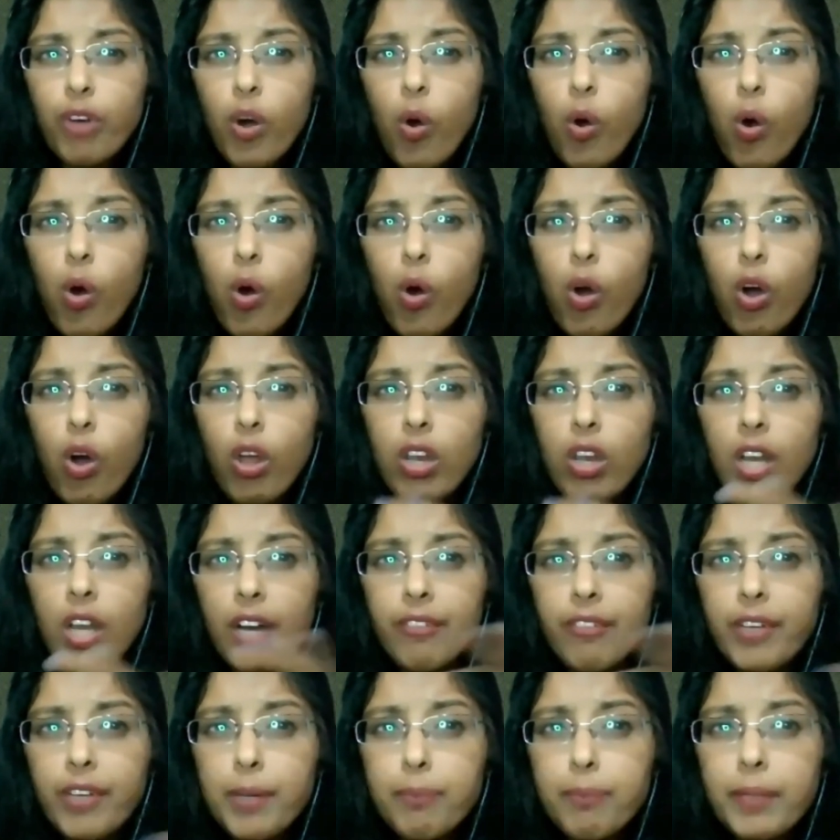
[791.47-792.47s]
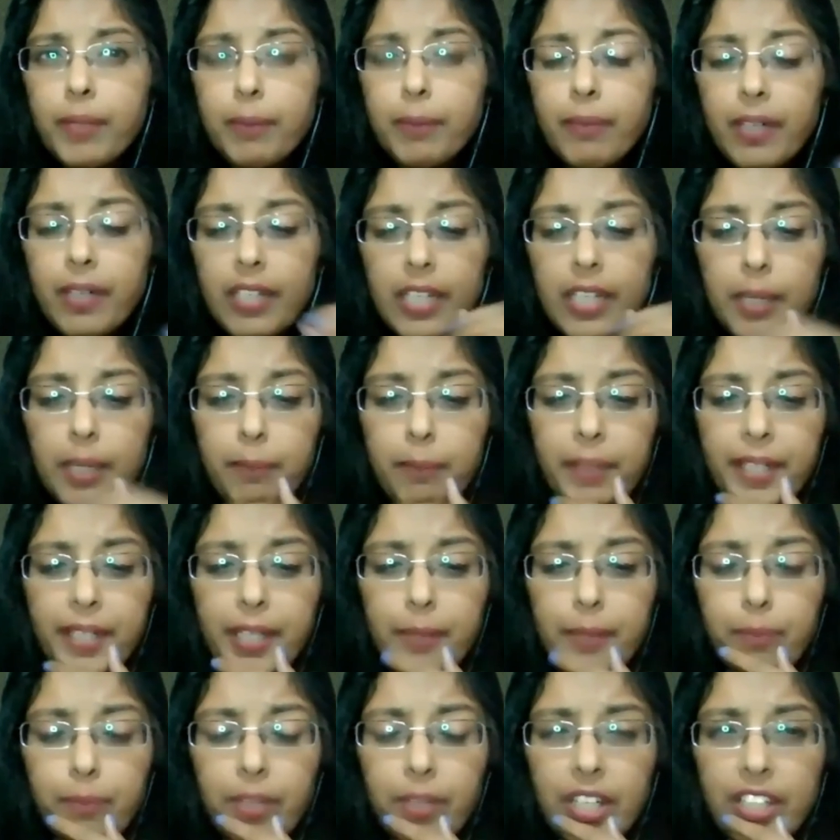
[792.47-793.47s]
all our
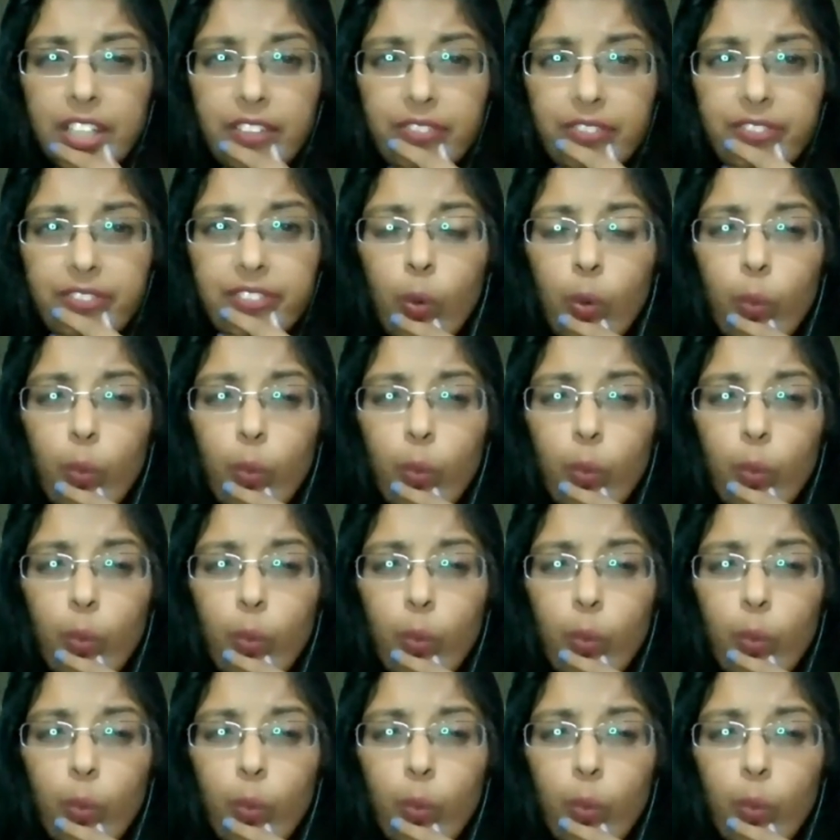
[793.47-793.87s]
limited belief.